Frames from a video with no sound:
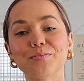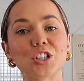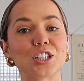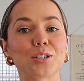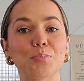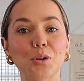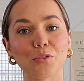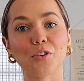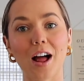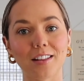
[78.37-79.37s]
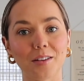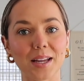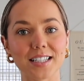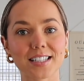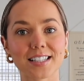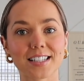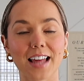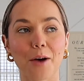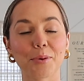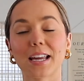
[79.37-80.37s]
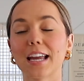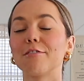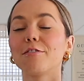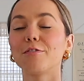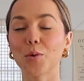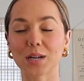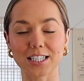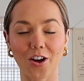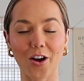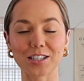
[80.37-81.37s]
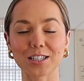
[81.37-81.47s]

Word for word: just beautiful elements that we can focus on.